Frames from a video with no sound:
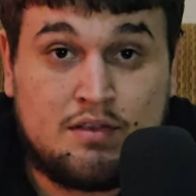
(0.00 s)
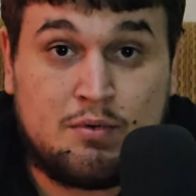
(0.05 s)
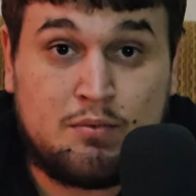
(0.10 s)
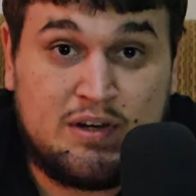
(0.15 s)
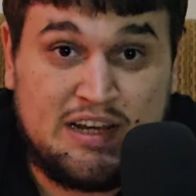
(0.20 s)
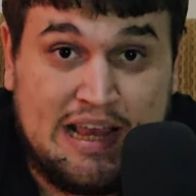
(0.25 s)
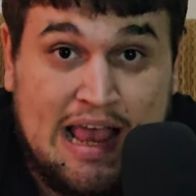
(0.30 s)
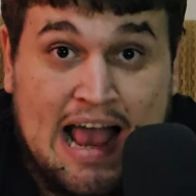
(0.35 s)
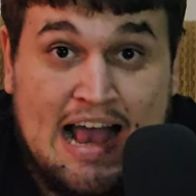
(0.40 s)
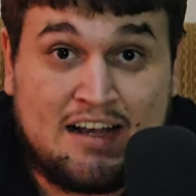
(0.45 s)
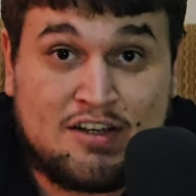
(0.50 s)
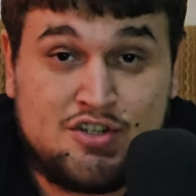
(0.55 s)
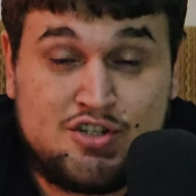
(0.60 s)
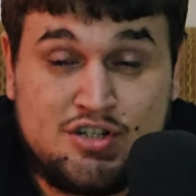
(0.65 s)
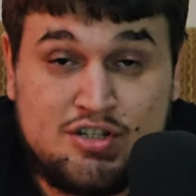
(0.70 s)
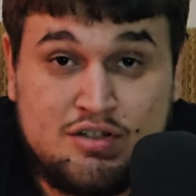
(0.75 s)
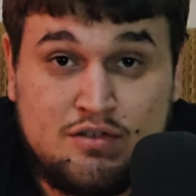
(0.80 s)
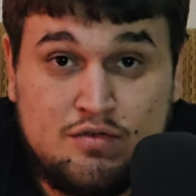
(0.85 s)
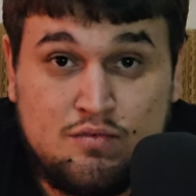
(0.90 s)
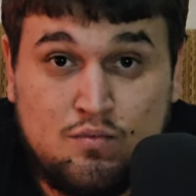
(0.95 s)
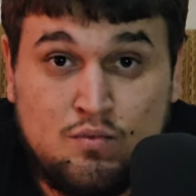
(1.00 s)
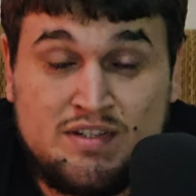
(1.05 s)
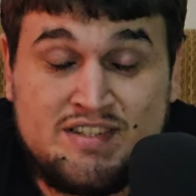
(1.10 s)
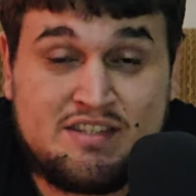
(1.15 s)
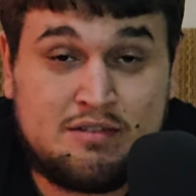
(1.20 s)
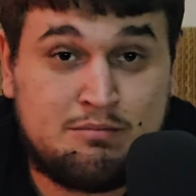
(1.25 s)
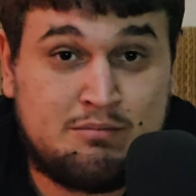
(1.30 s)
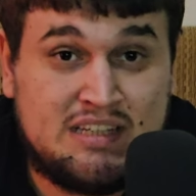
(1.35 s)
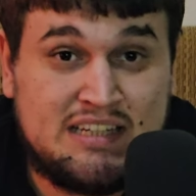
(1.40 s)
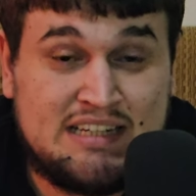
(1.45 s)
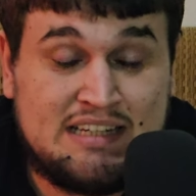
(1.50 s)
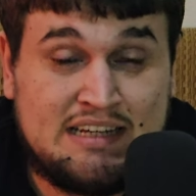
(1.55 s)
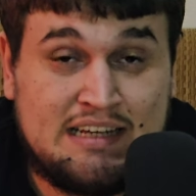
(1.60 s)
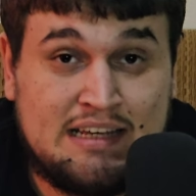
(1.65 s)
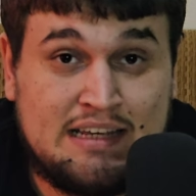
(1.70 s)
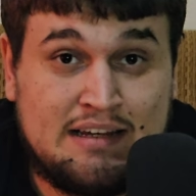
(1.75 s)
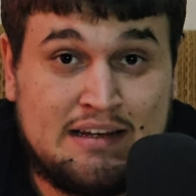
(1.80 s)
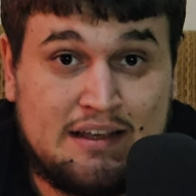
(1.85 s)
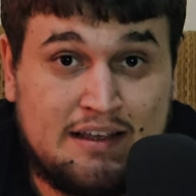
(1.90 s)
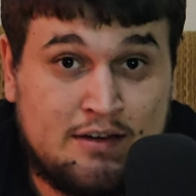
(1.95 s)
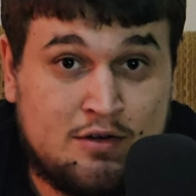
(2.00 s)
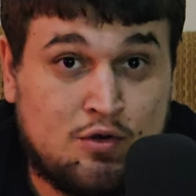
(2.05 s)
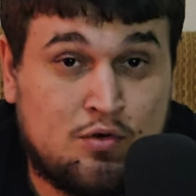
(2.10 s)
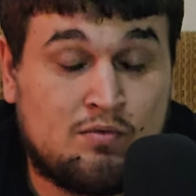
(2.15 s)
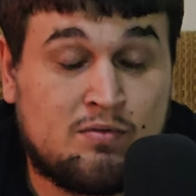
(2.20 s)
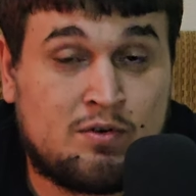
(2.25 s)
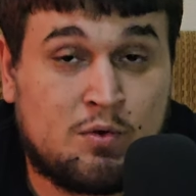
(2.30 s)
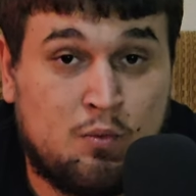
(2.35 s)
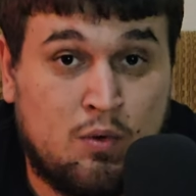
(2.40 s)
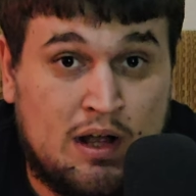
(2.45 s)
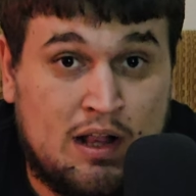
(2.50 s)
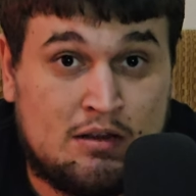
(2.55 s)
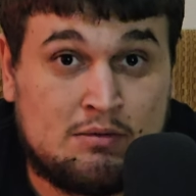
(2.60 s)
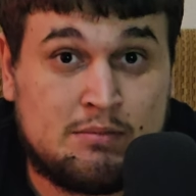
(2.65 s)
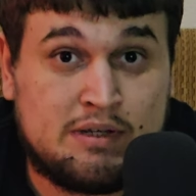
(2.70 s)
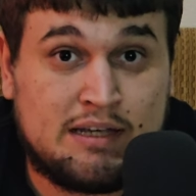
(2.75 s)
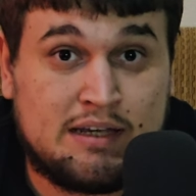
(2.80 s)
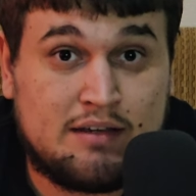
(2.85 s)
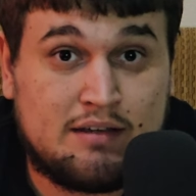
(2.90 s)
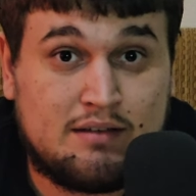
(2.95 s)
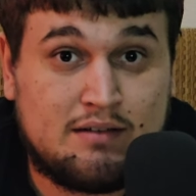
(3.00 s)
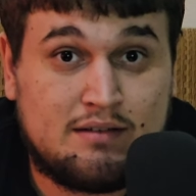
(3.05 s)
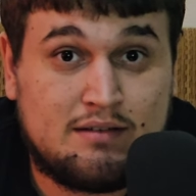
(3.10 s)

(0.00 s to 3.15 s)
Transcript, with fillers: The reaction was immediate and overwhelming.